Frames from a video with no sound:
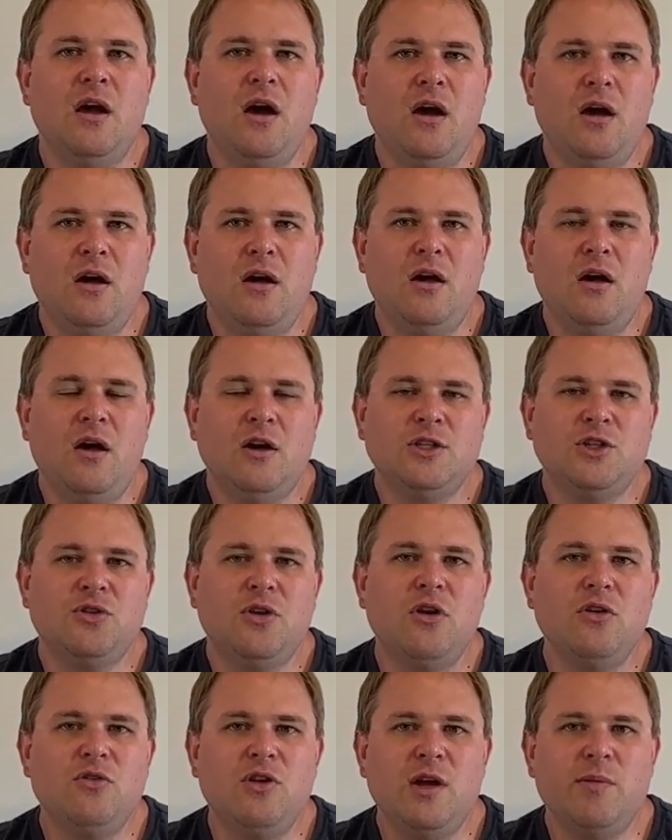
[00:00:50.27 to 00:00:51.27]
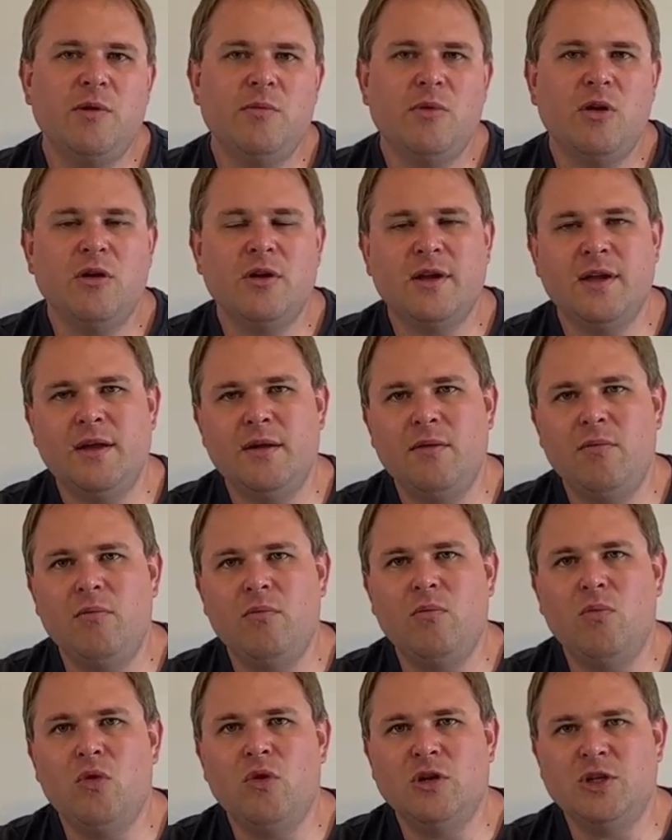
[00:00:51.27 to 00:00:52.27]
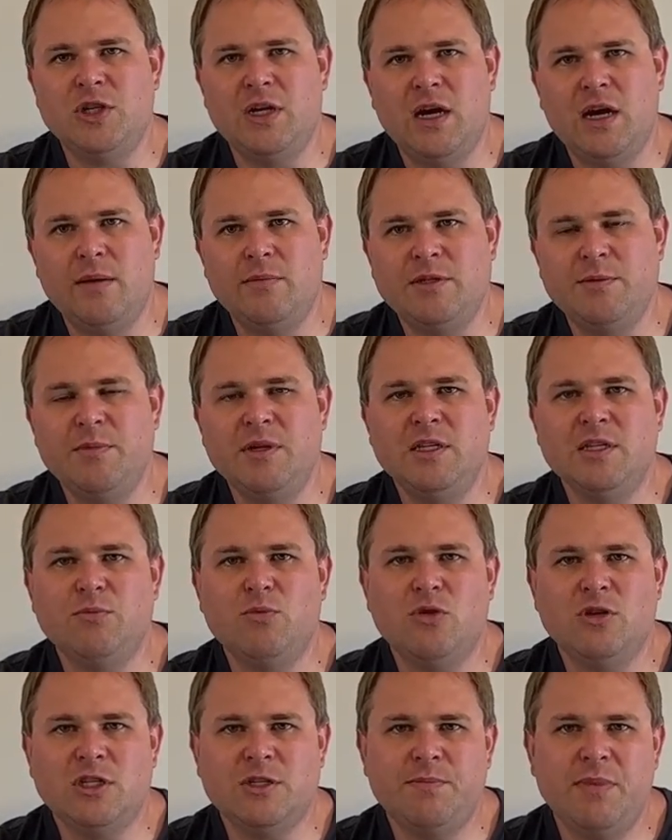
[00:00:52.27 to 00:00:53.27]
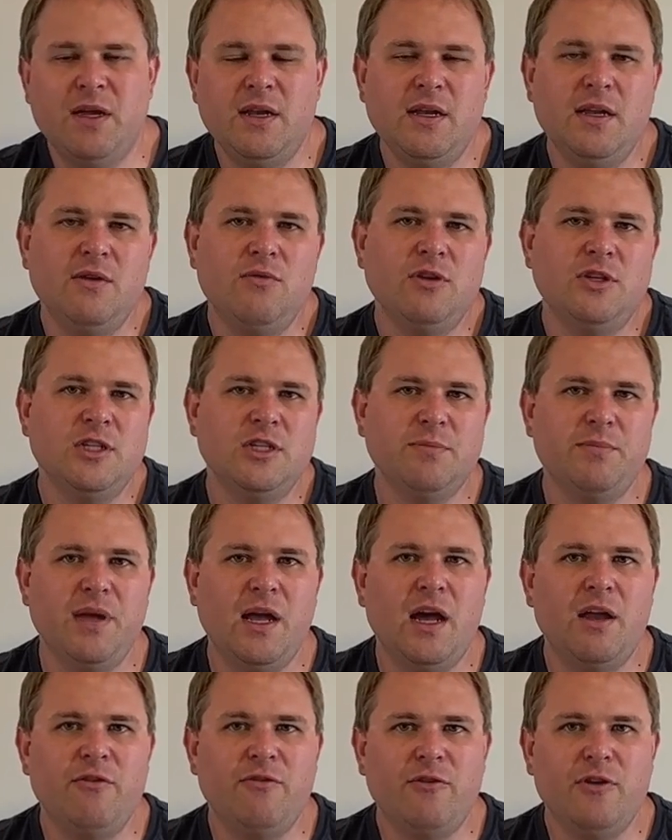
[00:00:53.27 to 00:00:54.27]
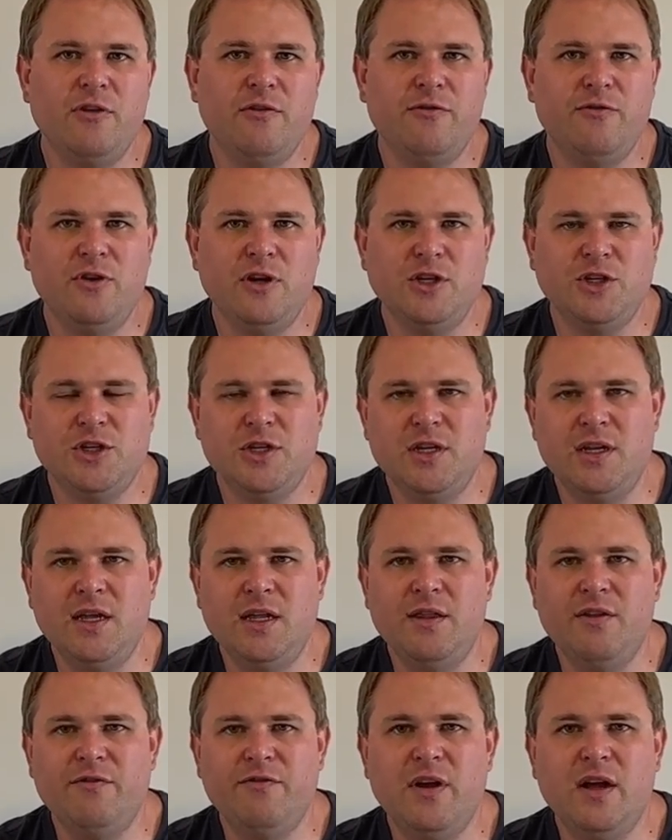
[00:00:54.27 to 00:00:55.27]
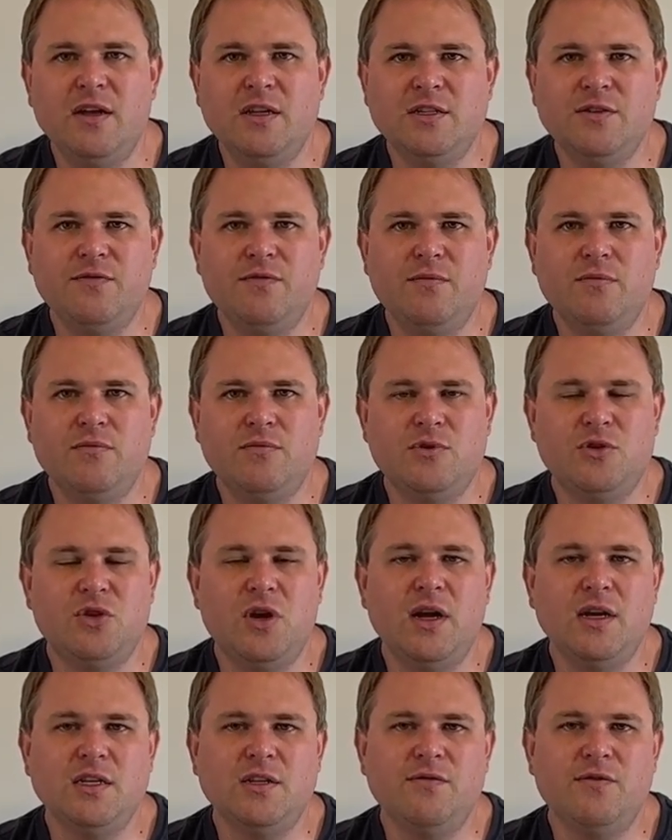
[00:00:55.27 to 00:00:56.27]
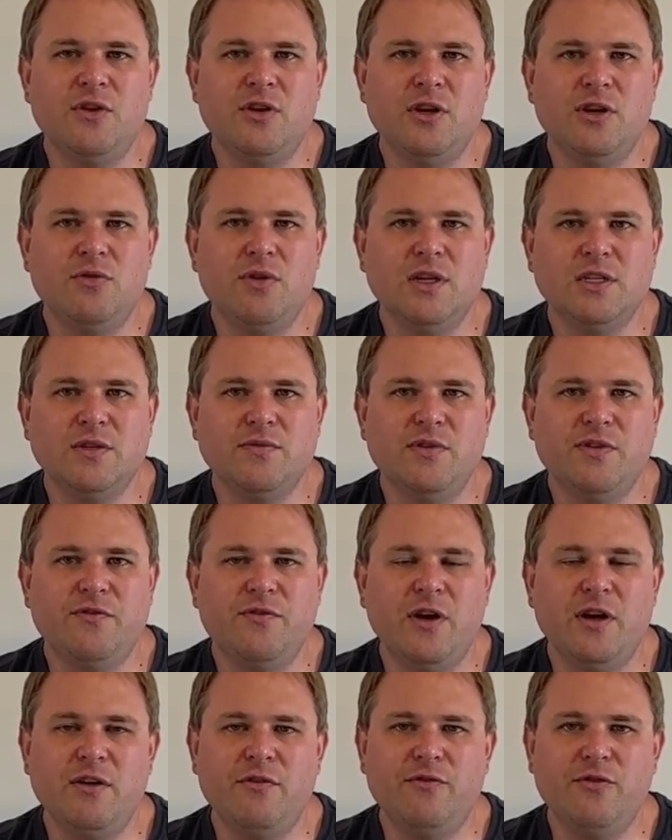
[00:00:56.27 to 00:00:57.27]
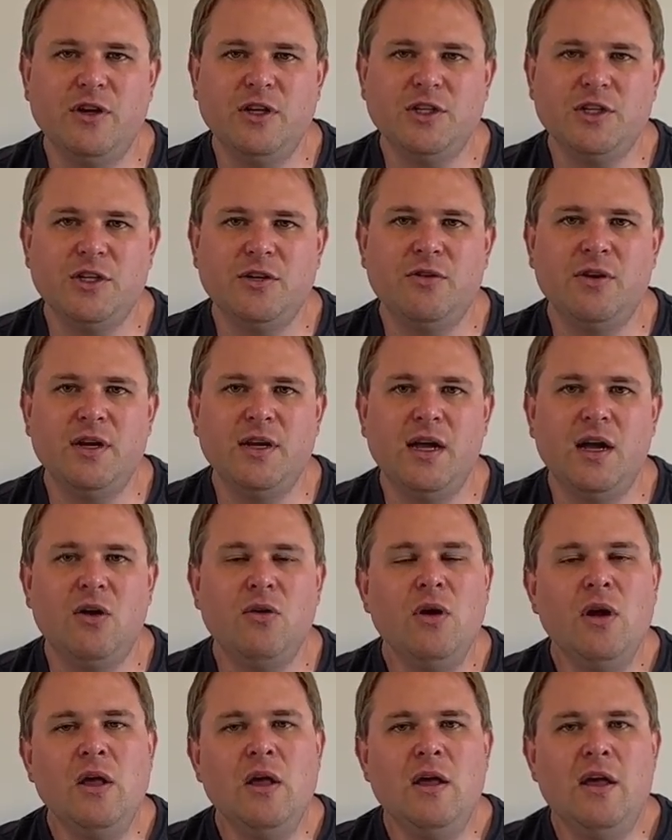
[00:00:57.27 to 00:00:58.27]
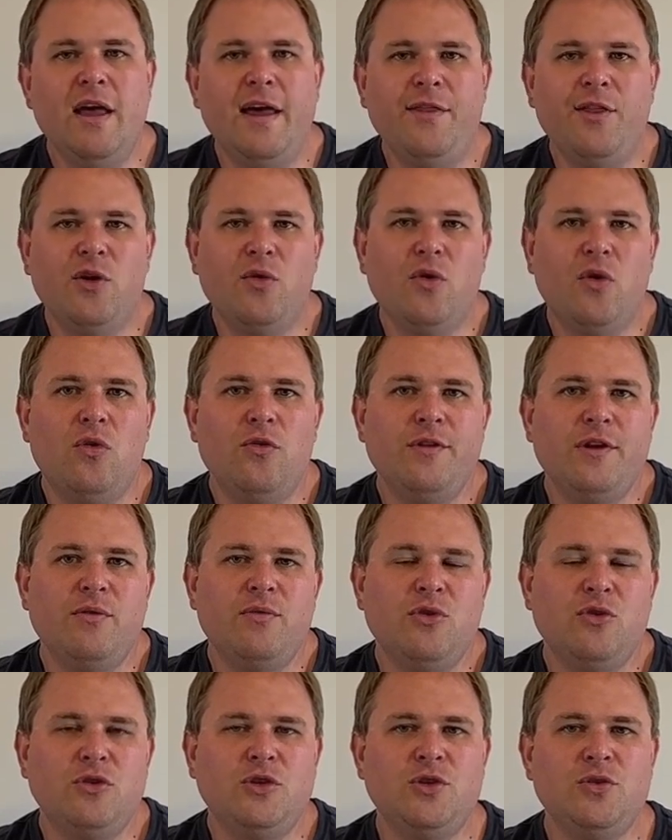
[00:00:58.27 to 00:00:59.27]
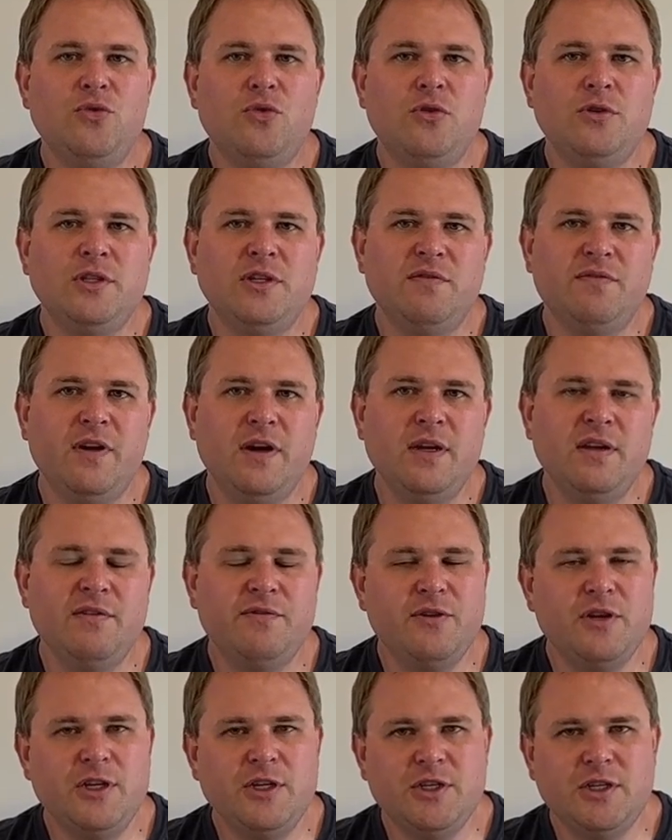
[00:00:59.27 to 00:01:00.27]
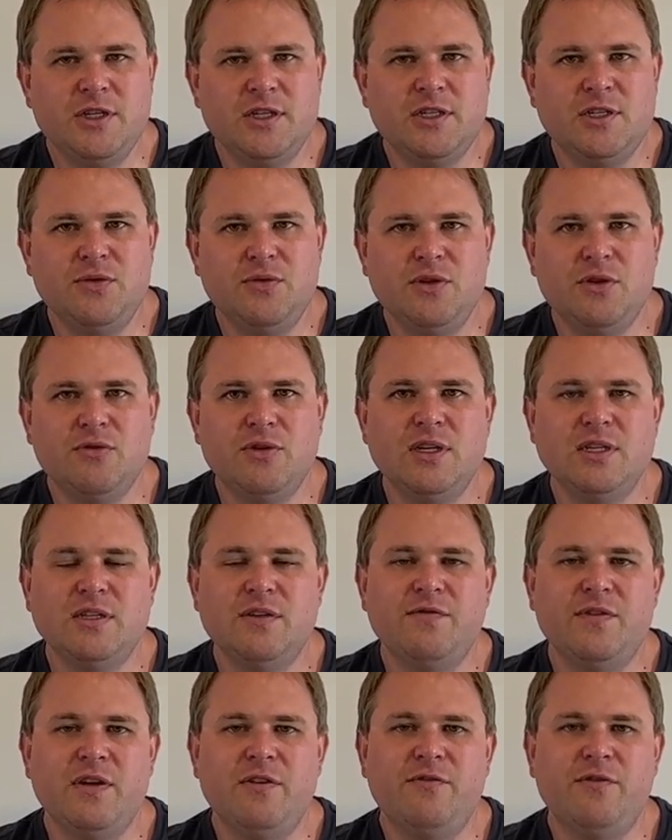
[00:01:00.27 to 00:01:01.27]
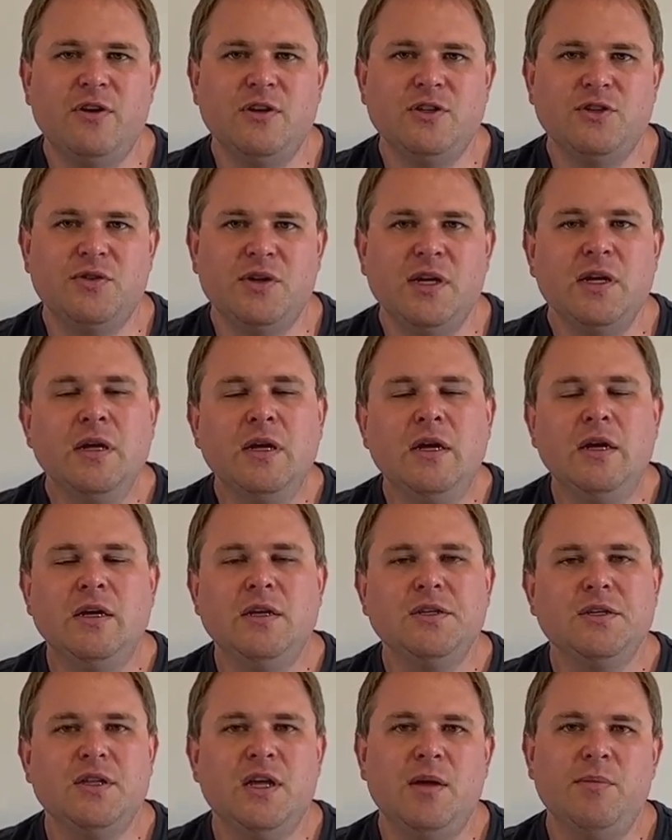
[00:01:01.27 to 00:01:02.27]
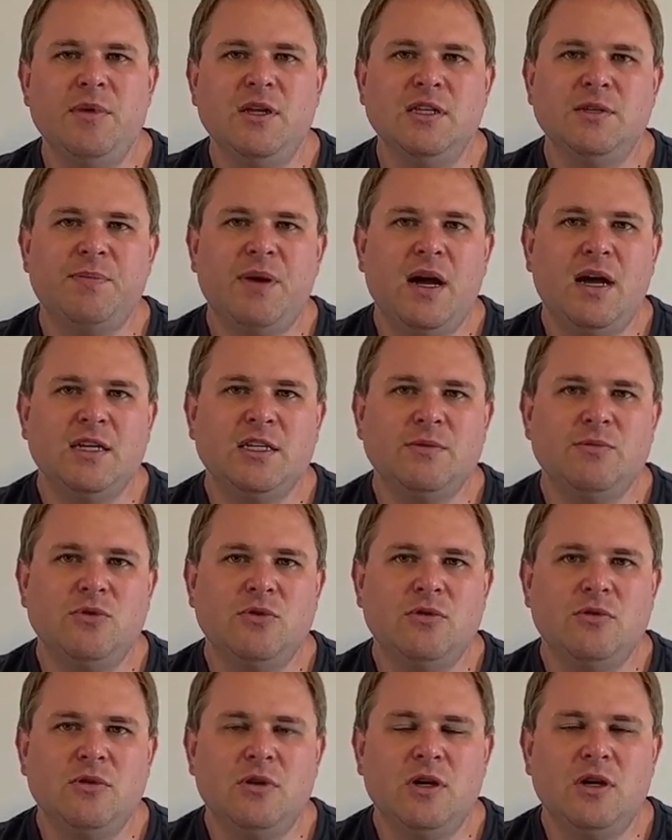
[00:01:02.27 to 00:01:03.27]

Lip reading: a strong labor market, more jobs means more spending, which is bad for inflation. And the Fed is trying to very aggressively fight inflation right now. And their only real tool to fight inflation is to increase the Fed funds rate. So that means possible